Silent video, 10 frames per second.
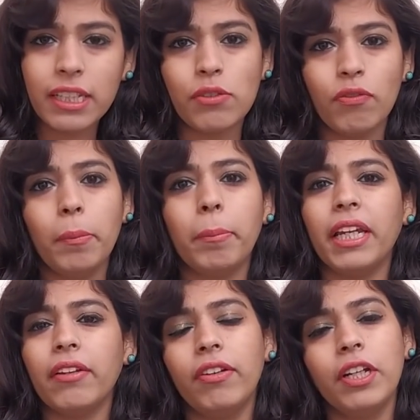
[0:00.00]
this will
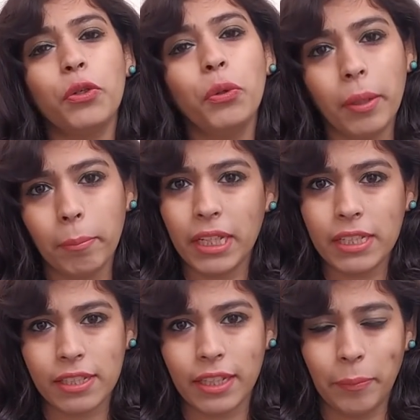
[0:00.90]
benefit you
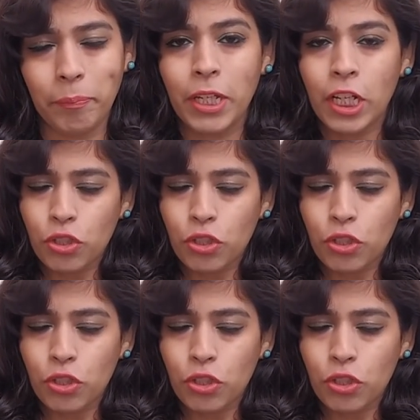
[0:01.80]
immensely.